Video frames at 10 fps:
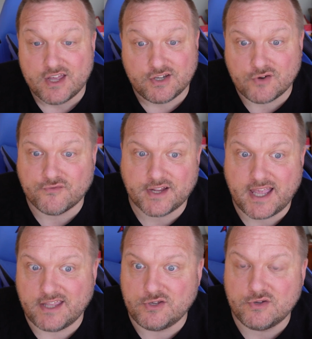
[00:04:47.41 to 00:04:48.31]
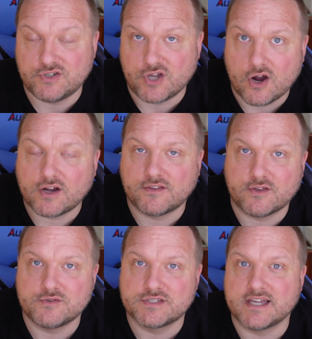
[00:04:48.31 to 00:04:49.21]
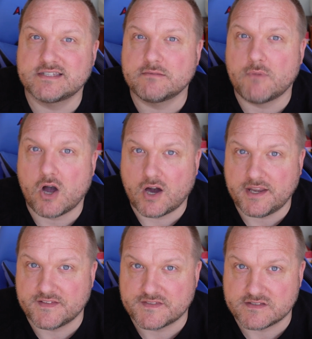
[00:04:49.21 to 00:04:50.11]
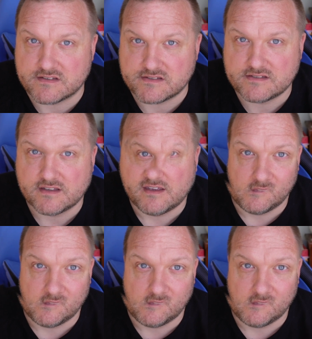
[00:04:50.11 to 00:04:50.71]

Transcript: don't forget, you can target those custom audiences.